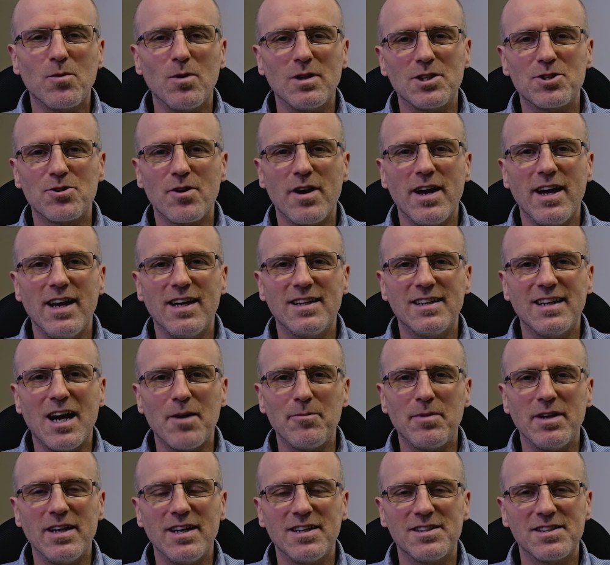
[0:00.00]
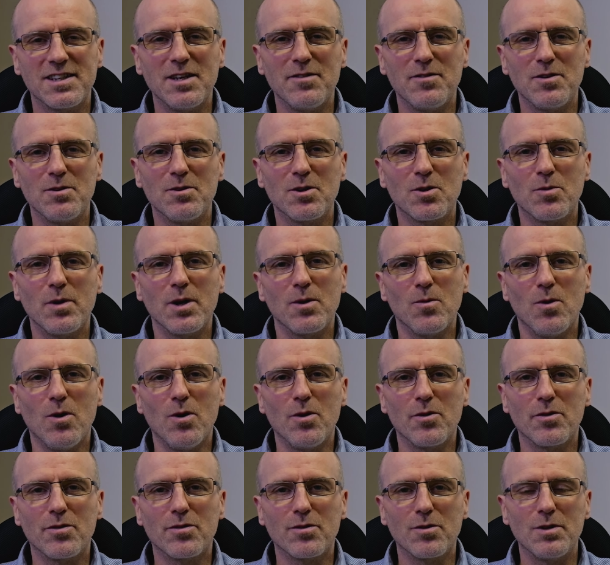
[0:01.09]
Qualitrain, and I'm here to give you a quick
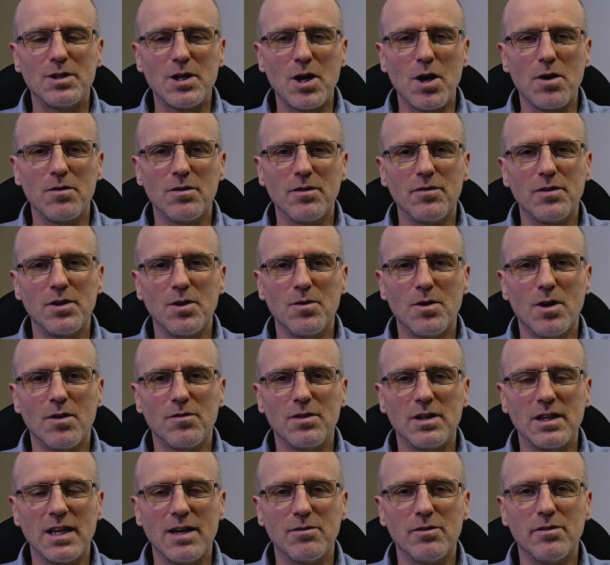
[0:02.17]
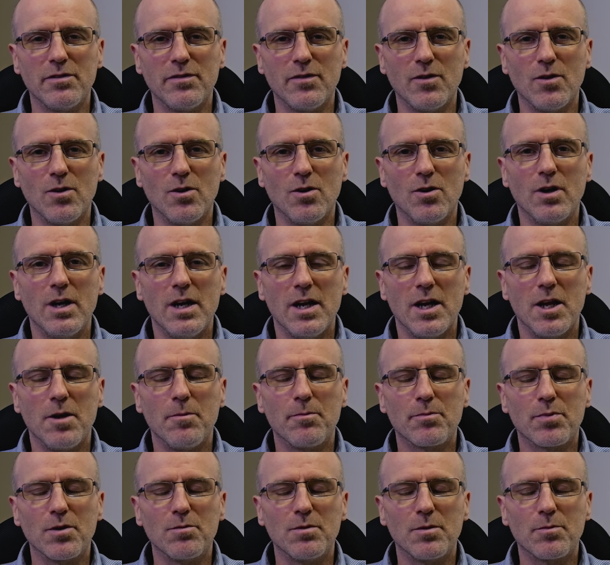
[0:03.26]
walk through an overview of the Level 4
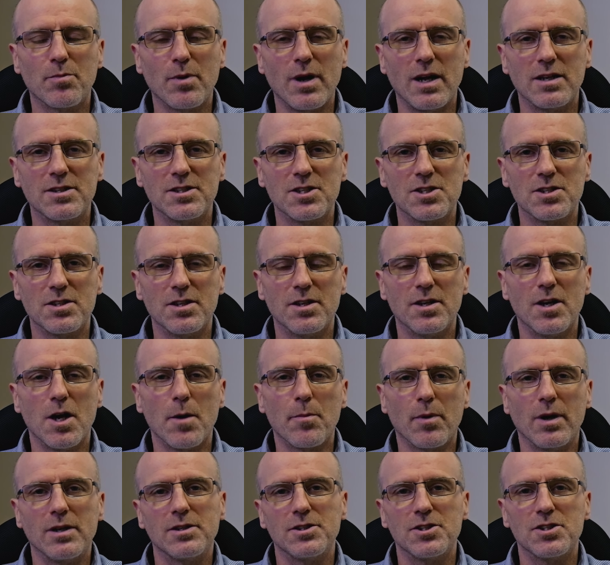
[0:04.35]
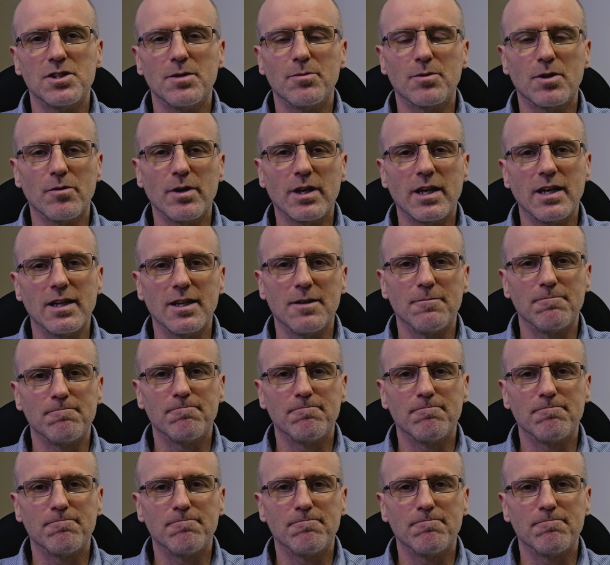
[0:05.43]
Improvement Practitioner Apprenticeship curriculum.